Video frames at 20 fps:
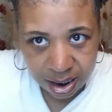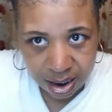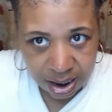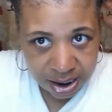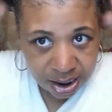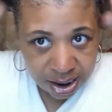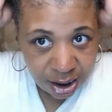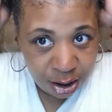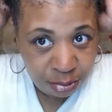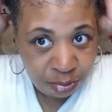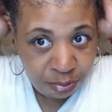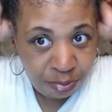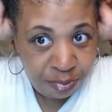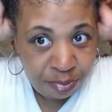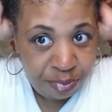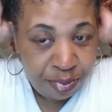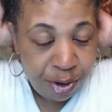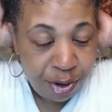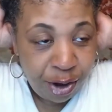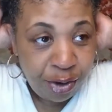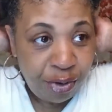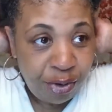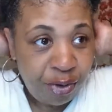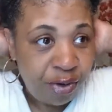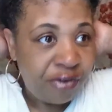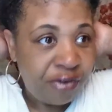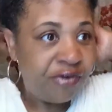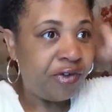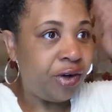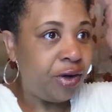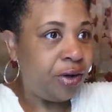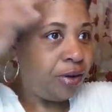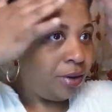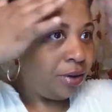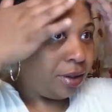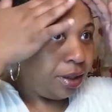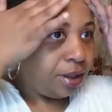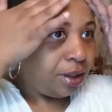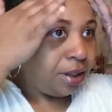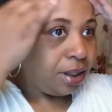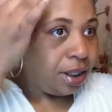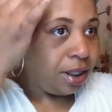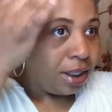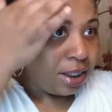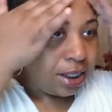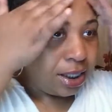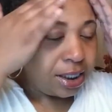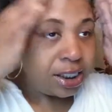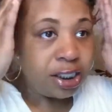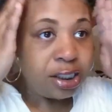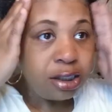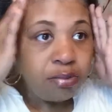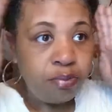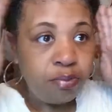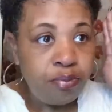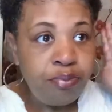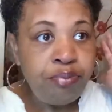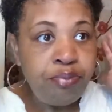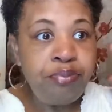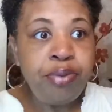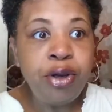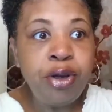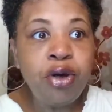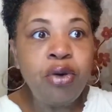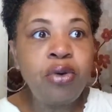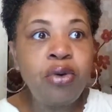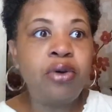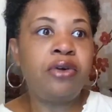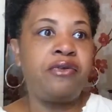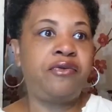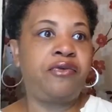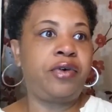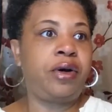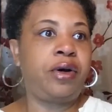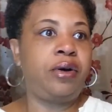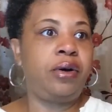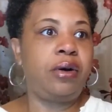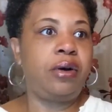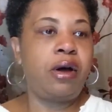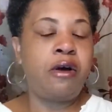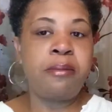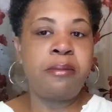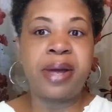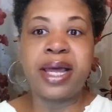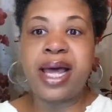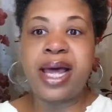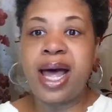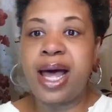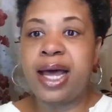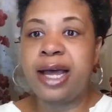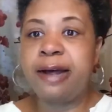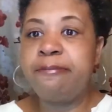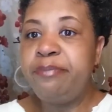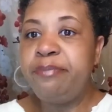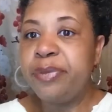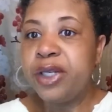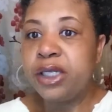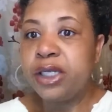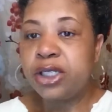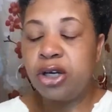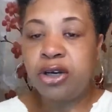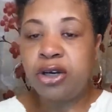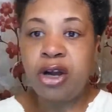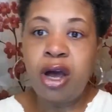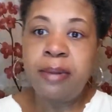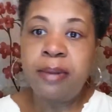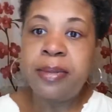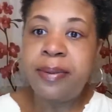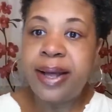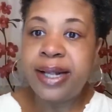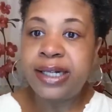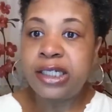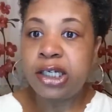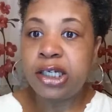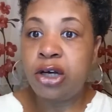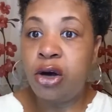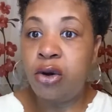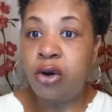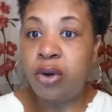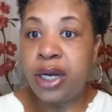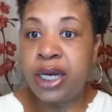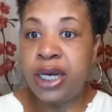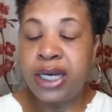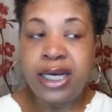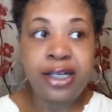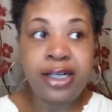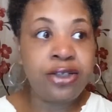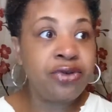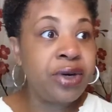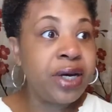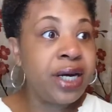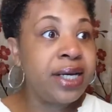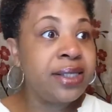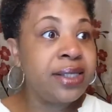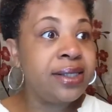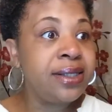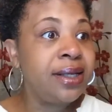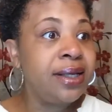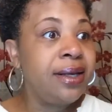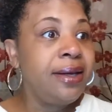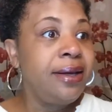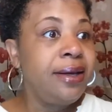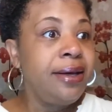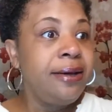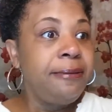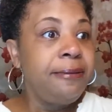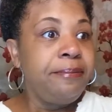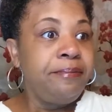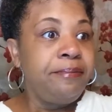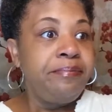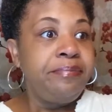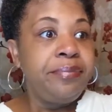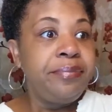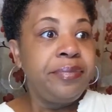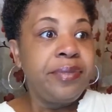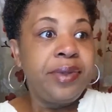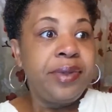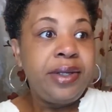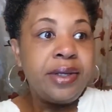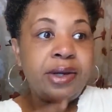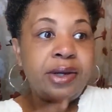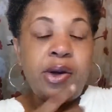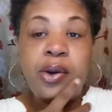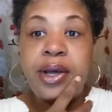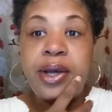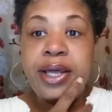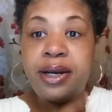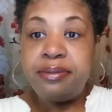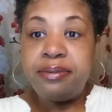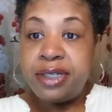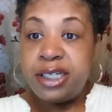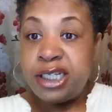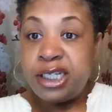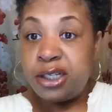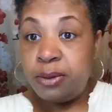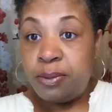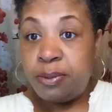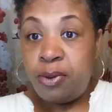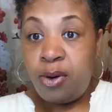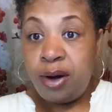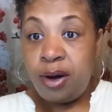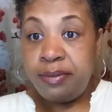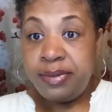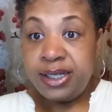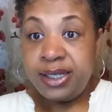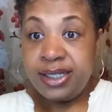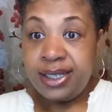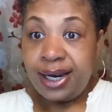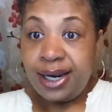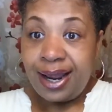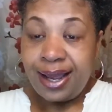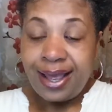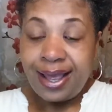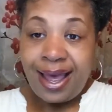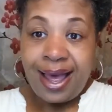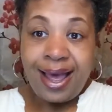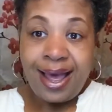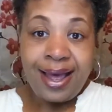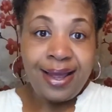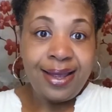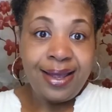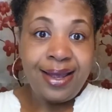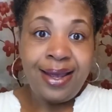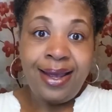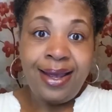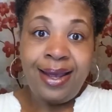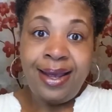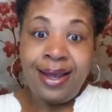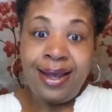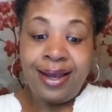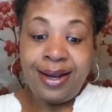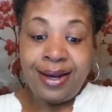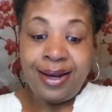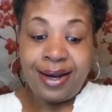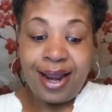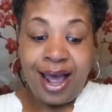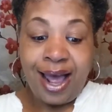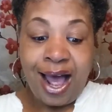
This is beautiful. This is beautiful. Oh, my God. So now I'm about to go and get dressed. Go ahead up these appointments that I got, and